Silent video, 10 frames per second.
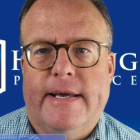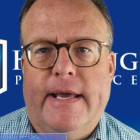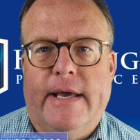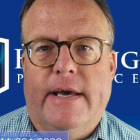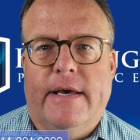
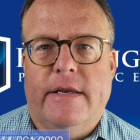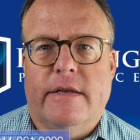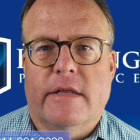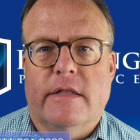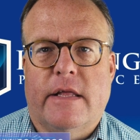
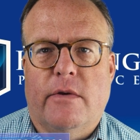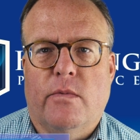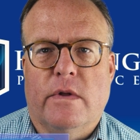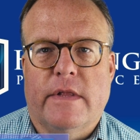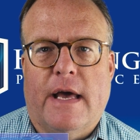and they
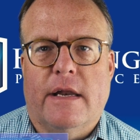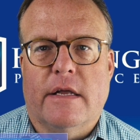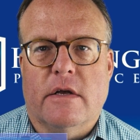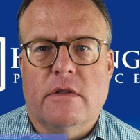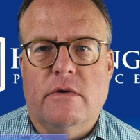will not
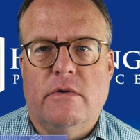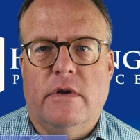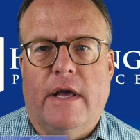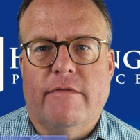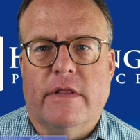
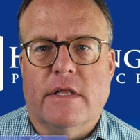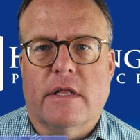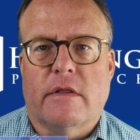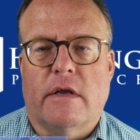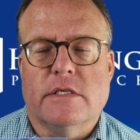include everything
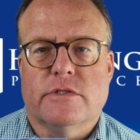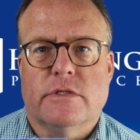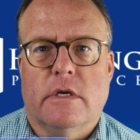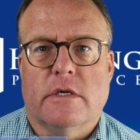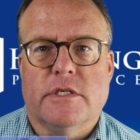that they
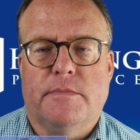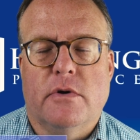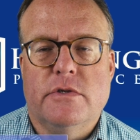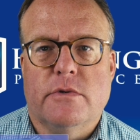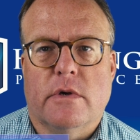are
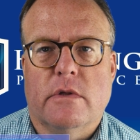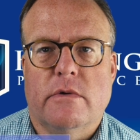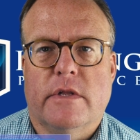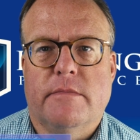supposed to include.